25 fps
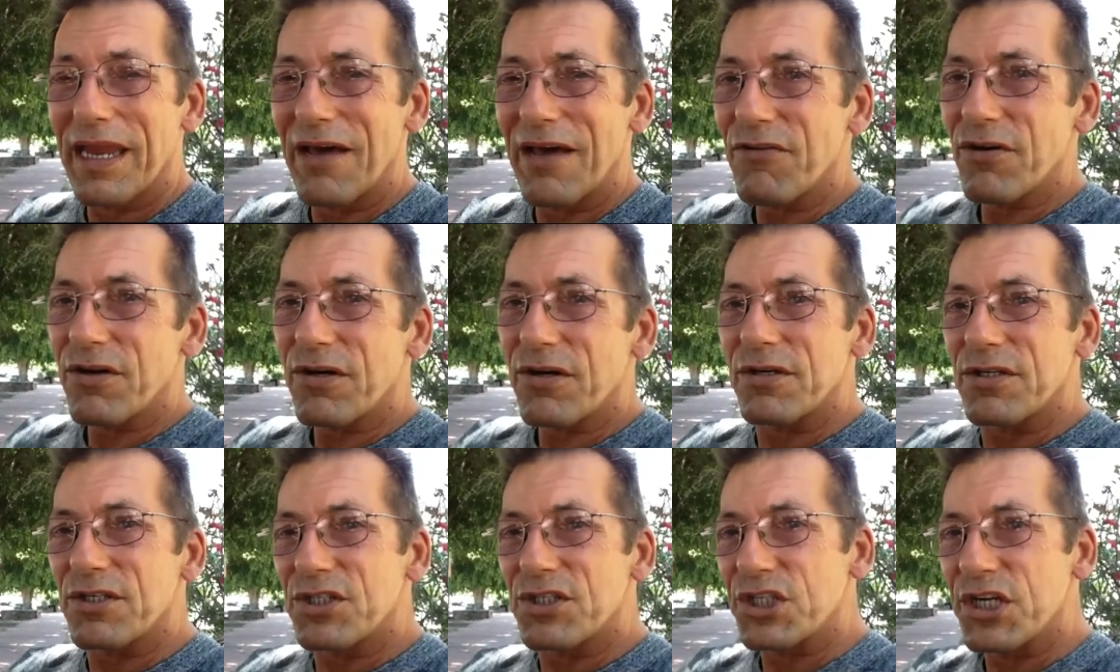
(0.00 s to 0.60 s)
never
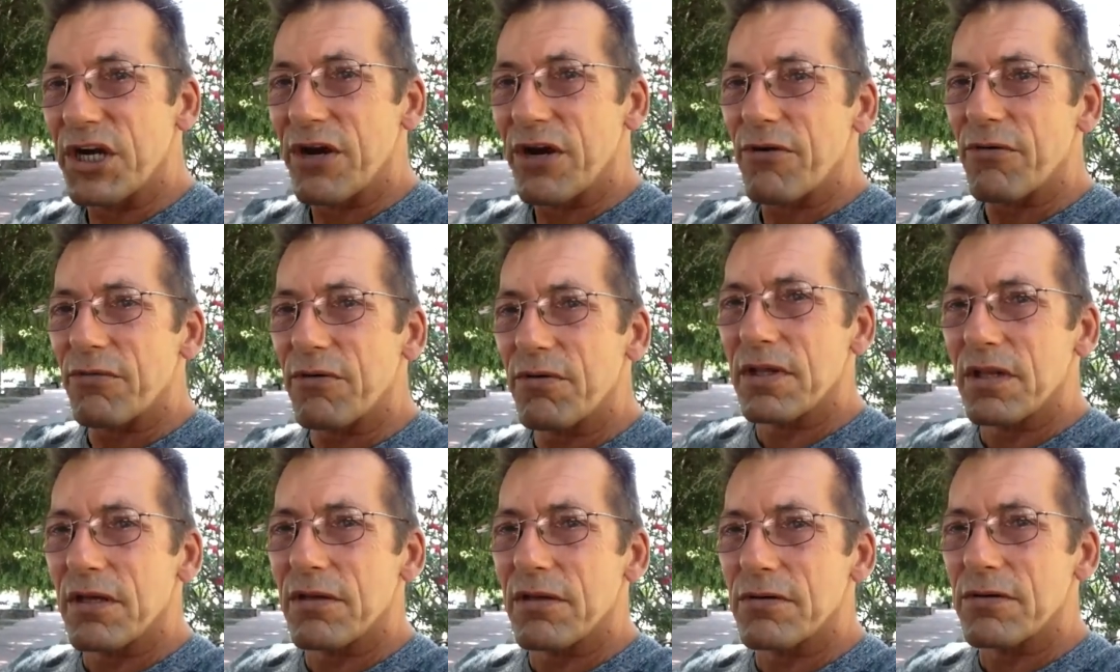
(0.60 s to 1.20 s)
could share it
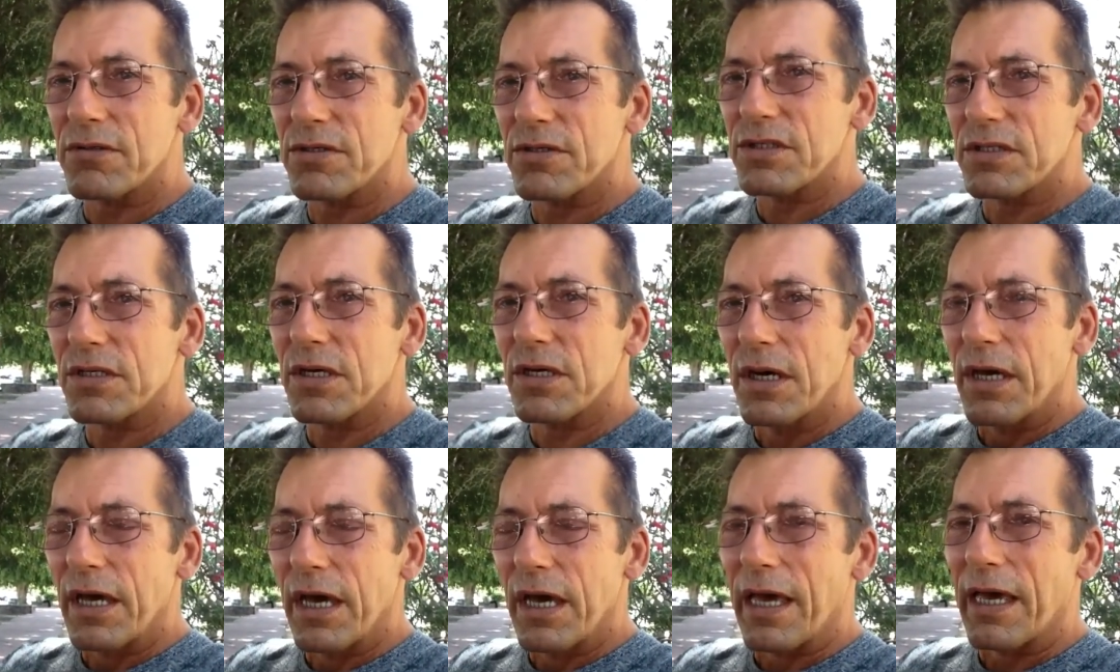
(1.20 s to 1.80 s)
with others
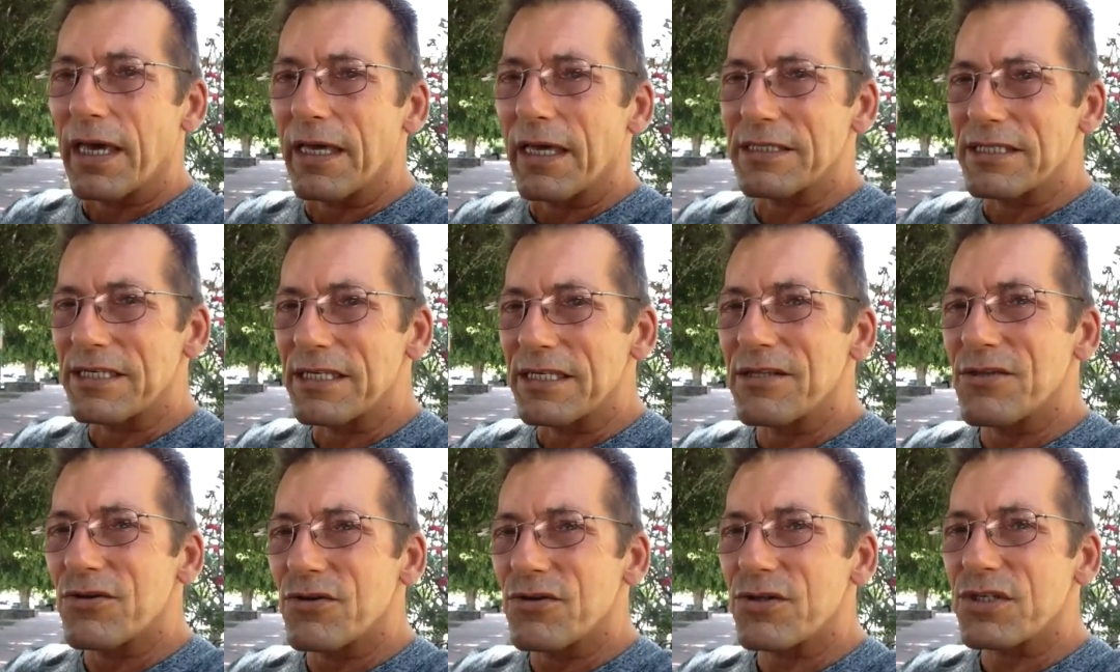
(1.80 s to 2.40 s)
and
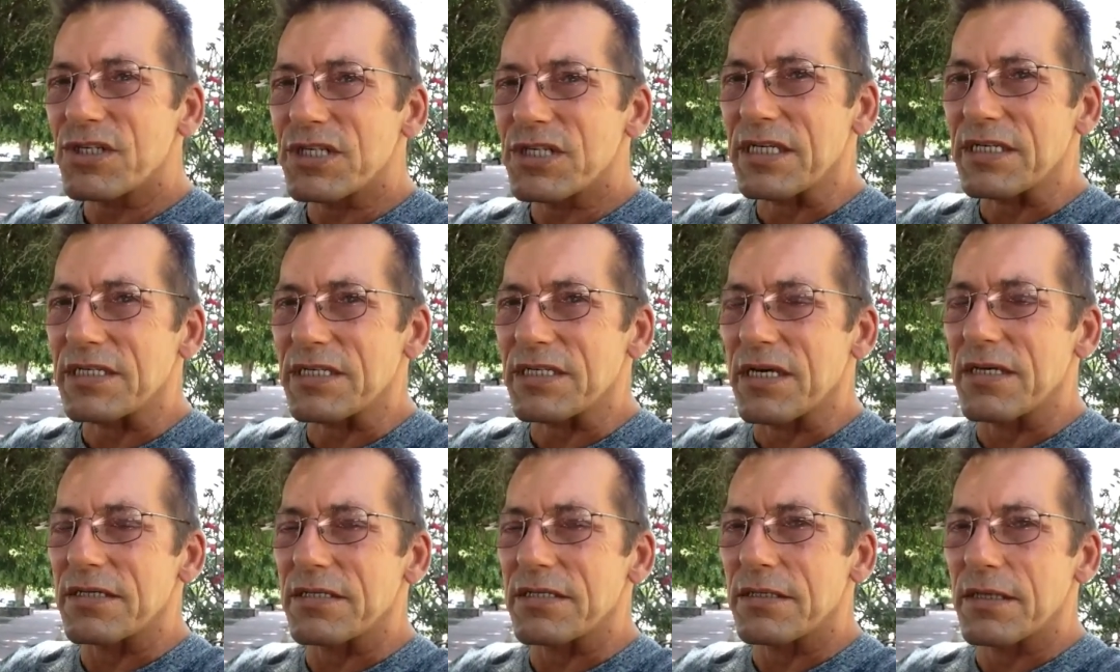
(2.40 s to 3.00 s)
see their
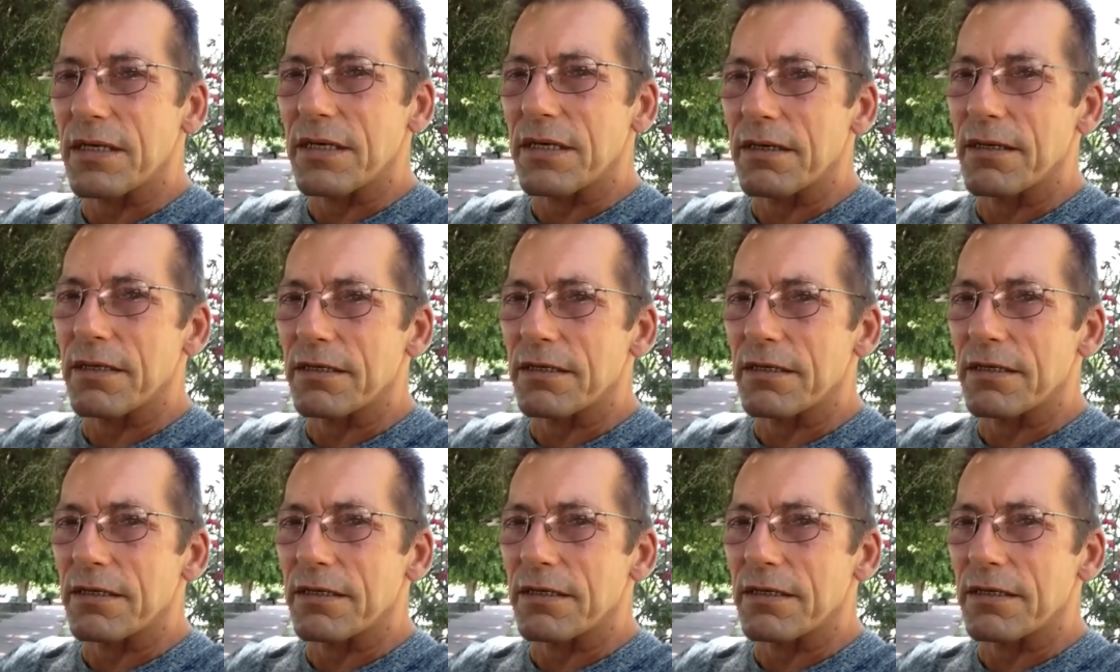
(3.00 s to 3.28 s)
success.